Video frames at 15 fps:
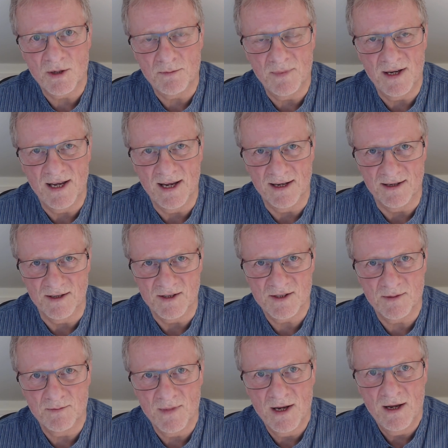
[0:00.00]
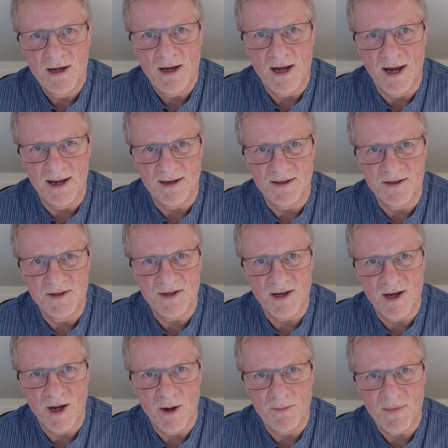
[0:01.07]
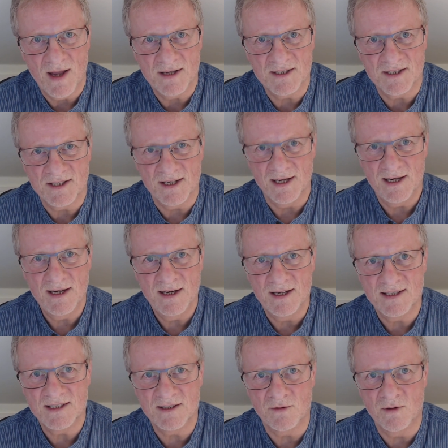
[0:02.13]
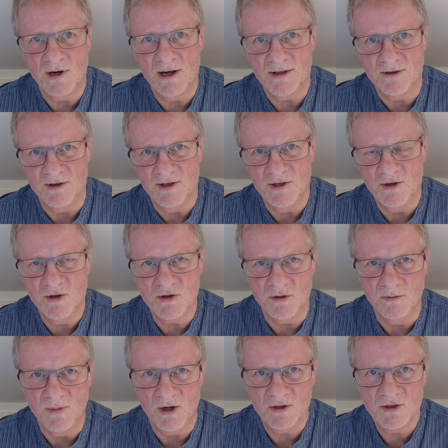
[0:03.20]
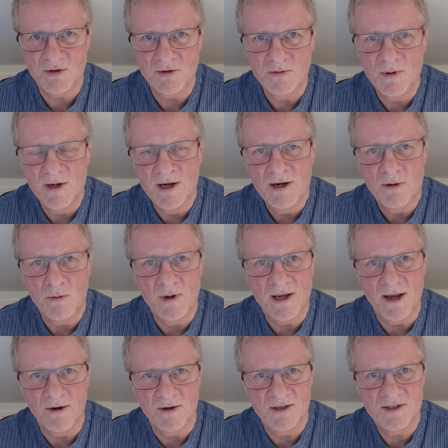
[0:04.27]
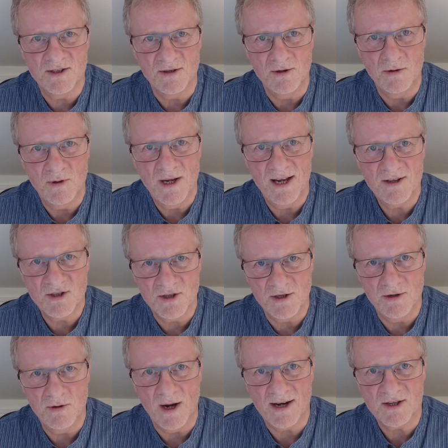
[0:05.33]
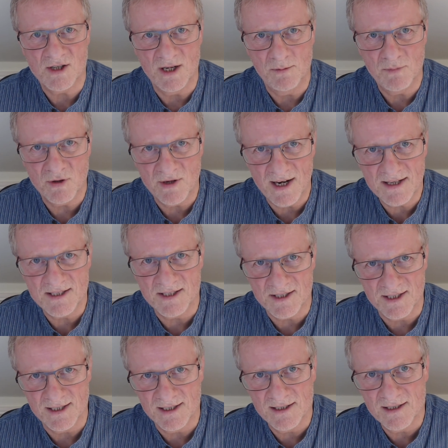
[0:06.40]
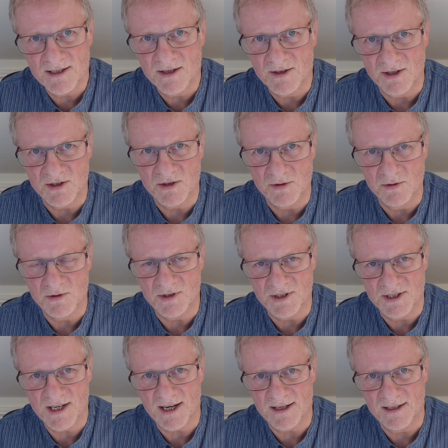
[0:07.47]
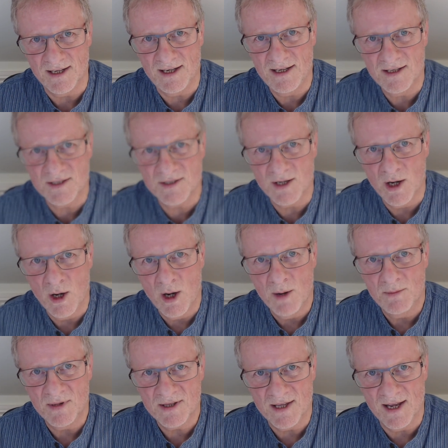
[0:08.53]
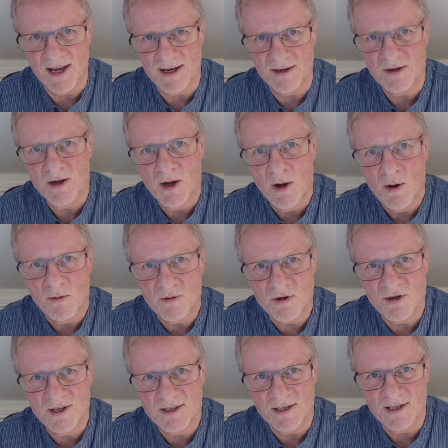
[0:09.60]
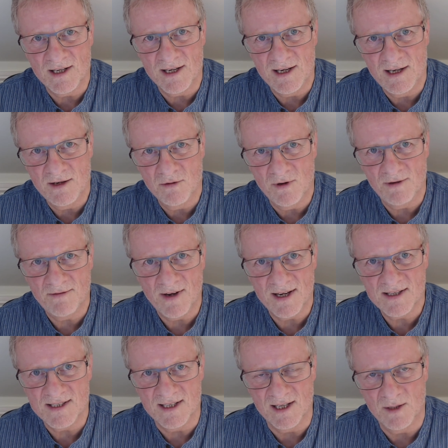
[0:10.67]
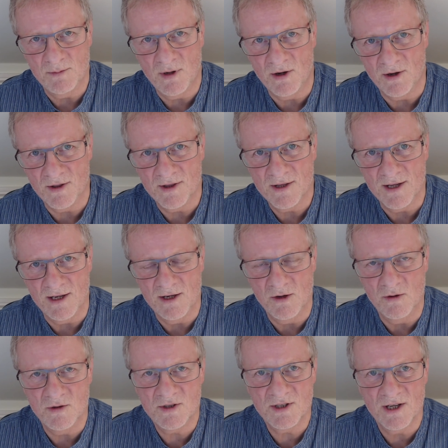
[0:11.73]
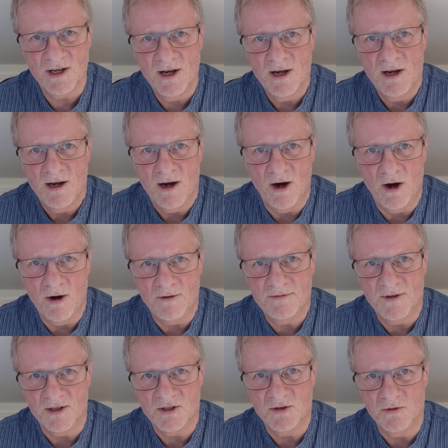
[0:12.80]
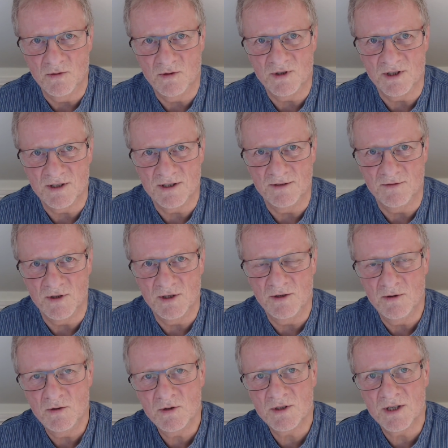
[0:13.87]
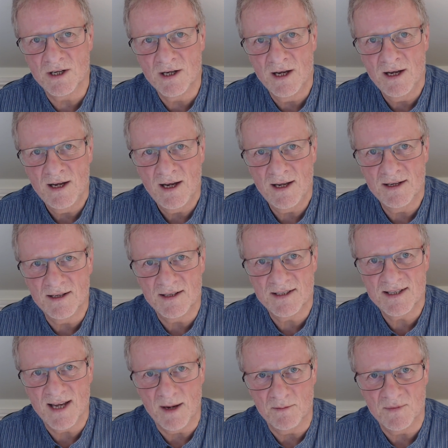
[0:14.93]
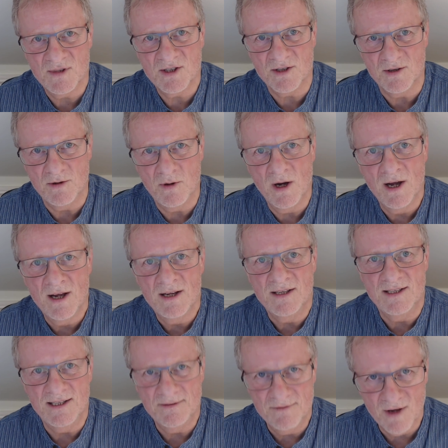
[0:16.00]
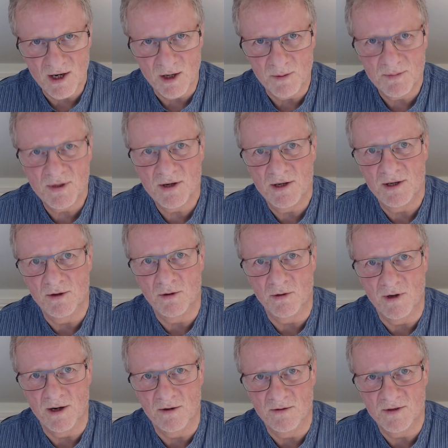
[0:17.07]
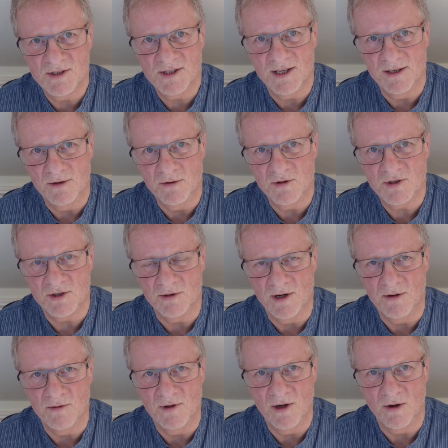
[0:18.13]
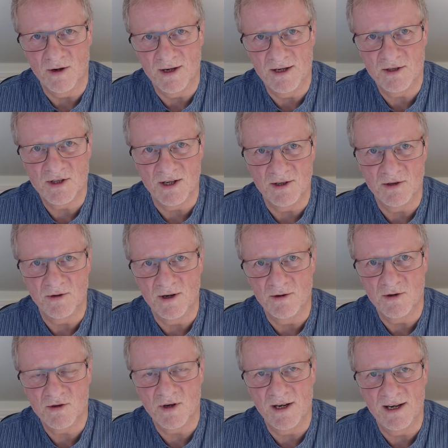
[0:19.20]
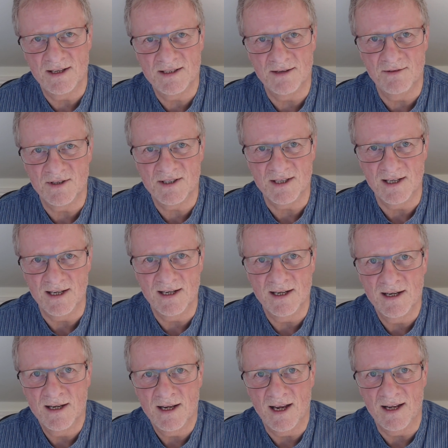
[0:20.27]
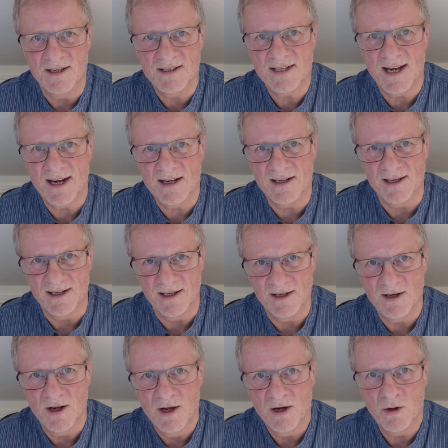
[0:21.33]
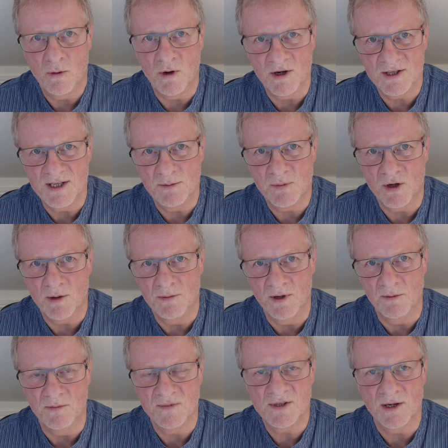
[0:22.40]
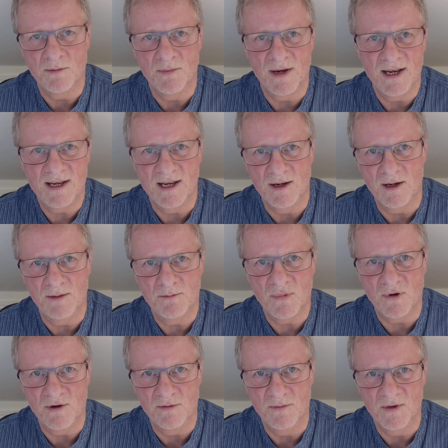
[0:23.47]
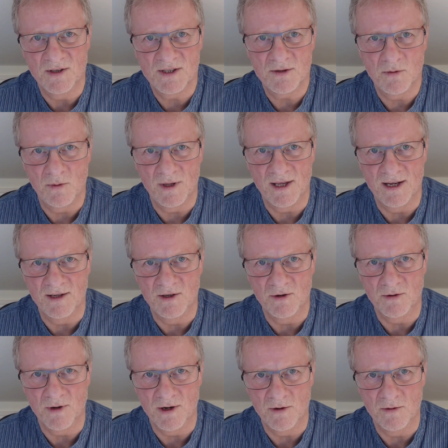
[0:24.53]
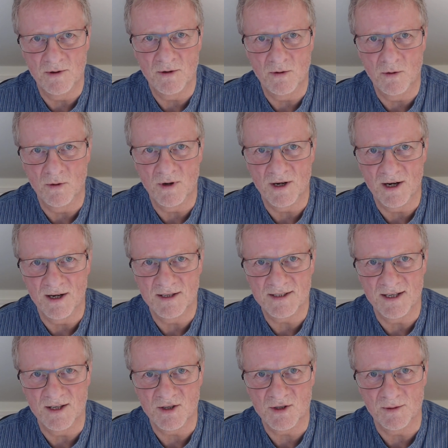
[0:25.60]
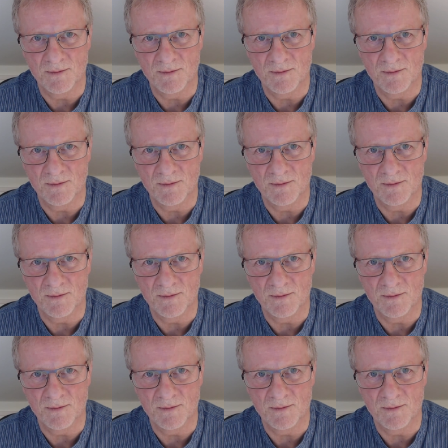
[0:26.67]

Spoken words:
begins. And as I say, it is a rather unusual module. We're going to get you actually practicing the tools and techniques, but then critically reflecting upon the use of the tools that you've used in an attempt to develop your own skills, your own knowledge, and your own creativity in tackling quality problems and making improvements within your own organization.